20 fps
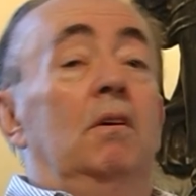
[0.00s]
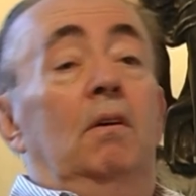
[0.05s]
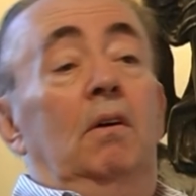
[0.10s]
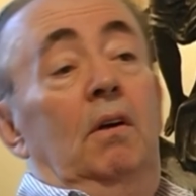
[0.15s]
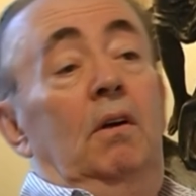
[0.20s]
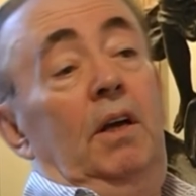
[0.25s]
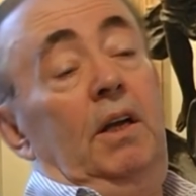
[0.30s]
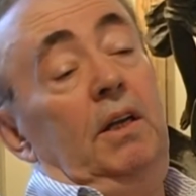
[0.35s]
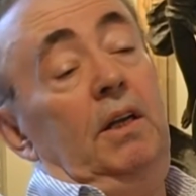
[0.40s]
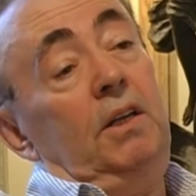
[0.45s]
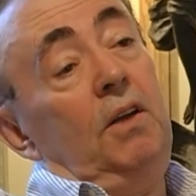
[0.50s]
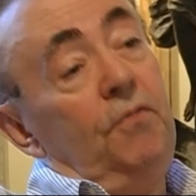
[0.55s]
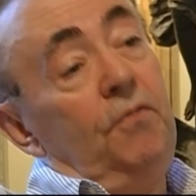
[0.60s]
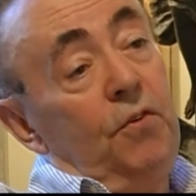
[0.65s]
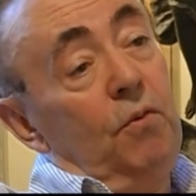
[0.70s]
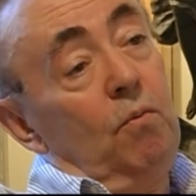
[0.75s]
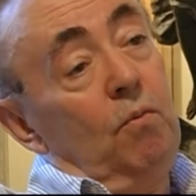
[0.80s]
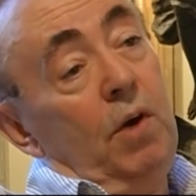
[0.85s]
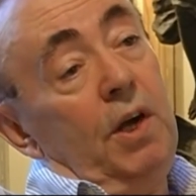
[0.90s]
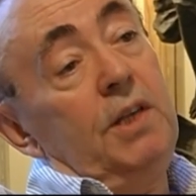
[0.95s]
in
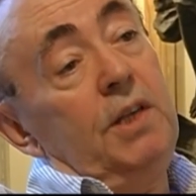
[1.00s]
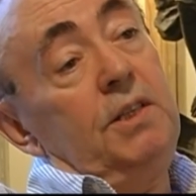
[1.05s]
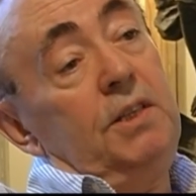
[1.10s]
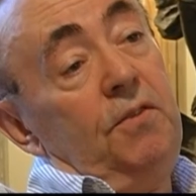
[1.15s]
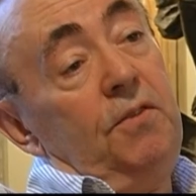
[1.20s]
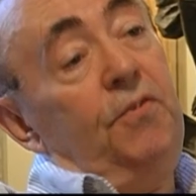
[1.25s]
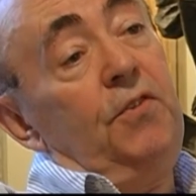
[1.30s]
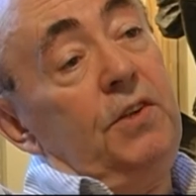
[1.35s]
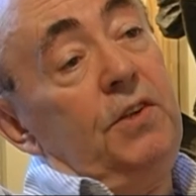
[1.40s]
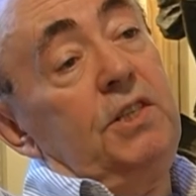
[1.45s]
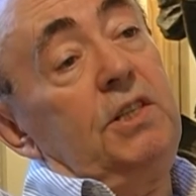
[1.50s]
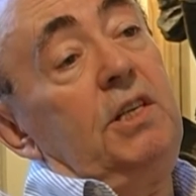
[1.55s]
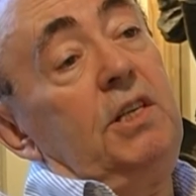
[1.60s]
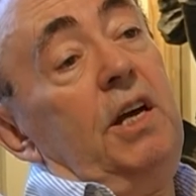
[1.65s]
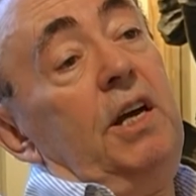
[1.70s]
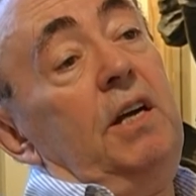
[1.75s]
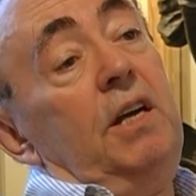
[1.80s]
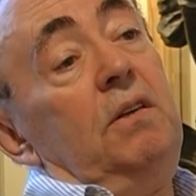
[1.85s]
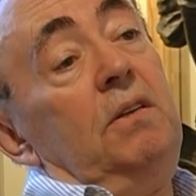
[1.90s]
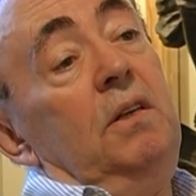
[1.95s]
different ways, different
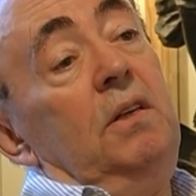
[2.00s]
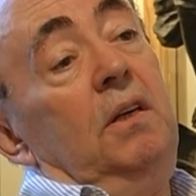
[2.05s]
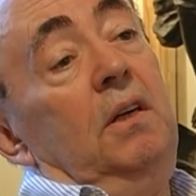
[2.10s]
scale,